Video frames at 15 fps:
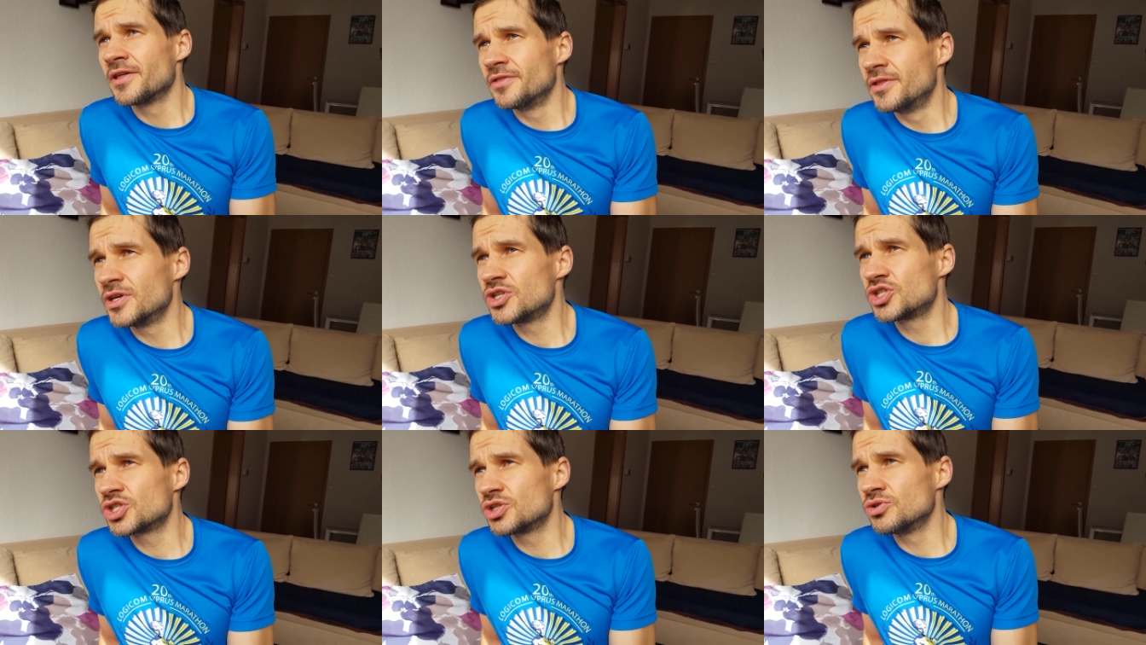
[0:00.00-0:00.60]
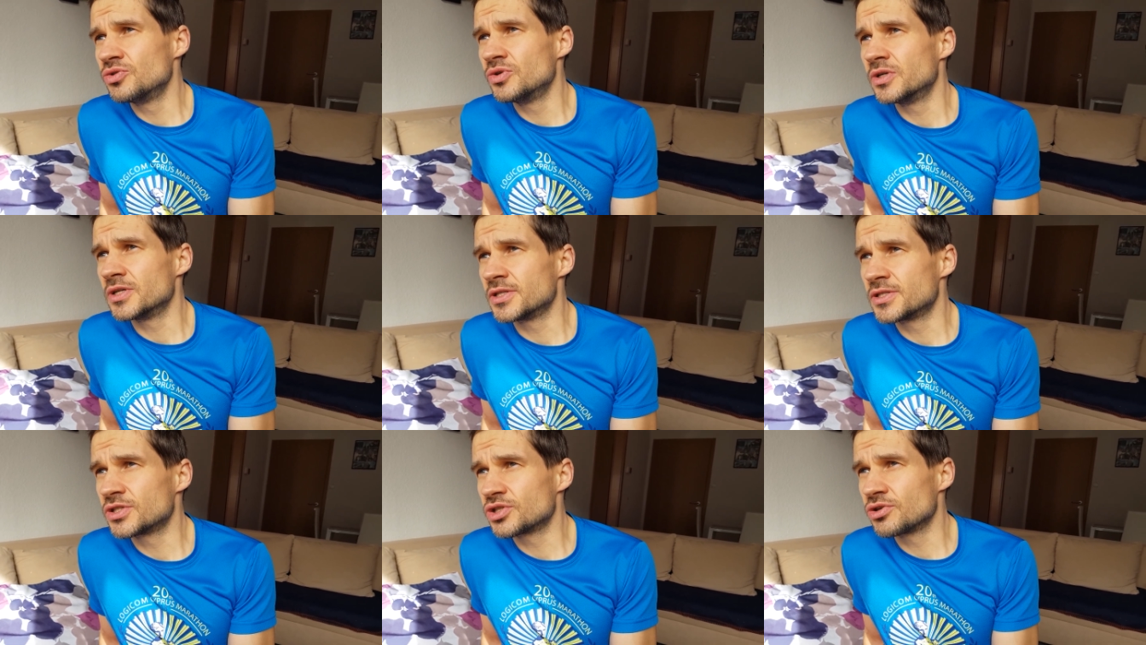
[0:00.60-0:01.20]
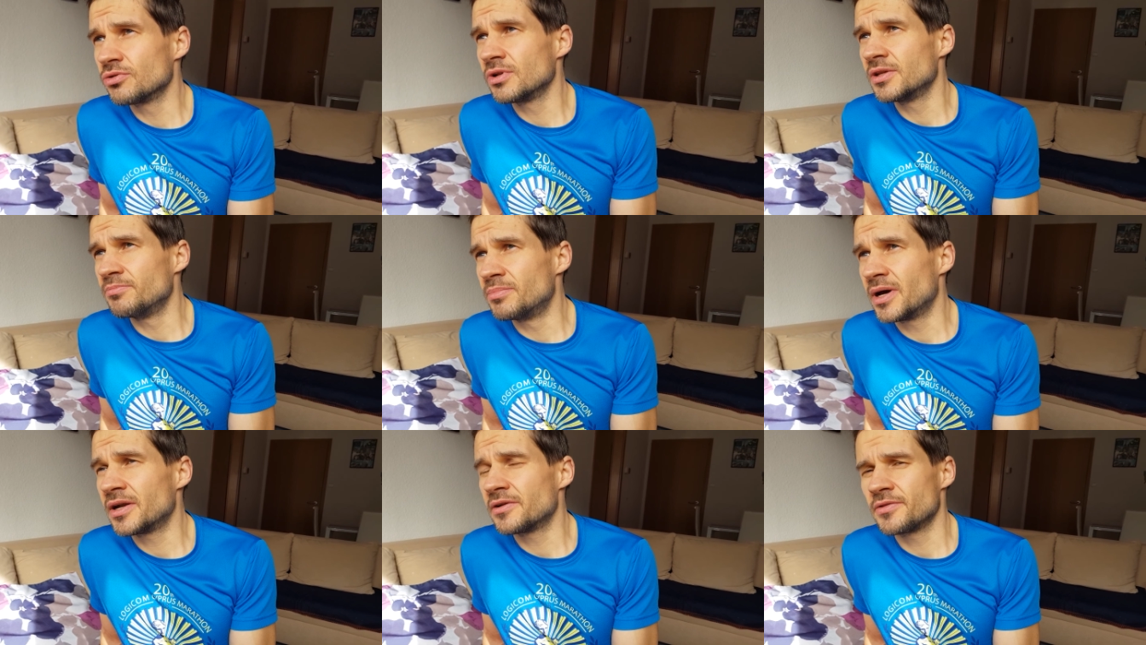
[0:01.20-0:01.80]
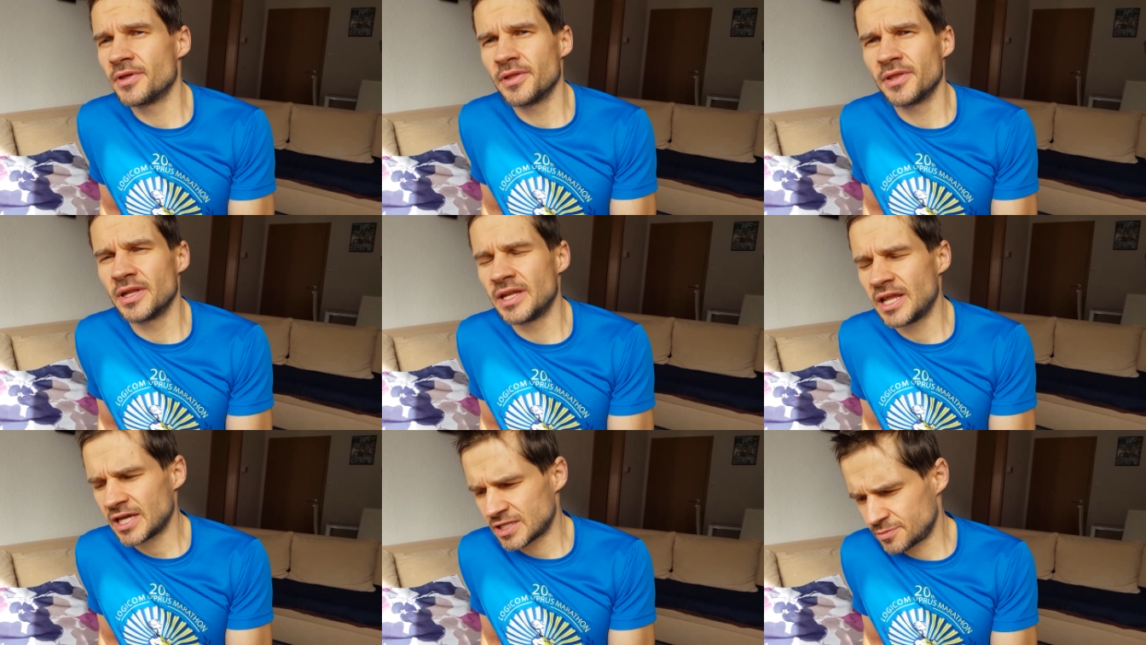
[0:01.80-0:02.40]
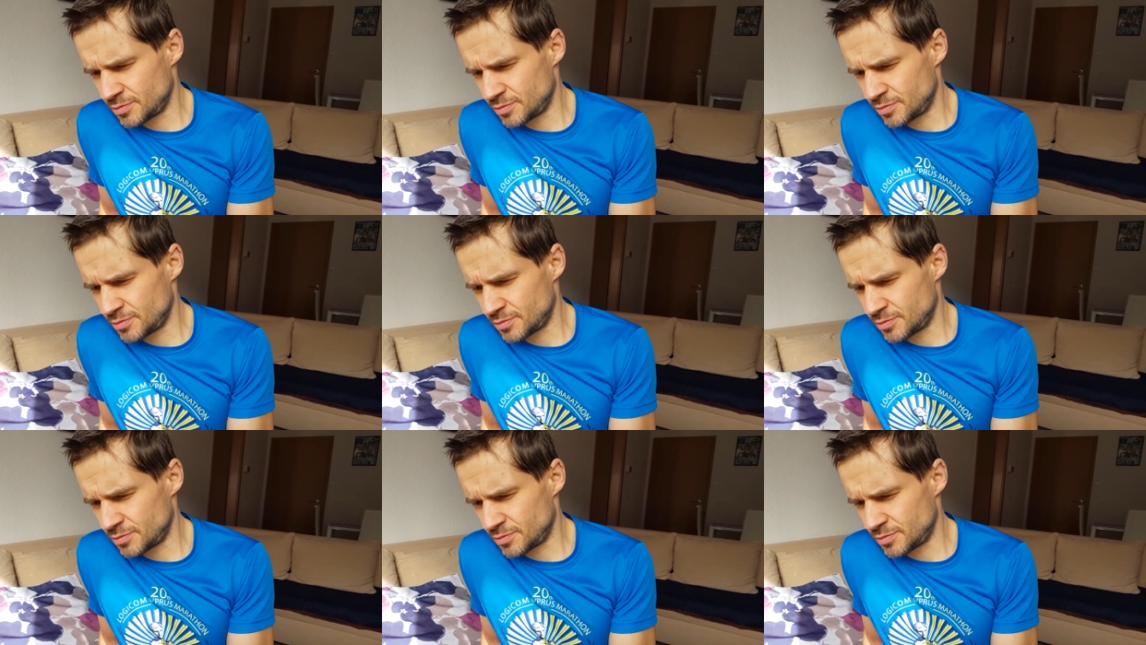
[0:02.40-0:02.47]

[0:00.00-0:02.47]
this shoe is truly better than the next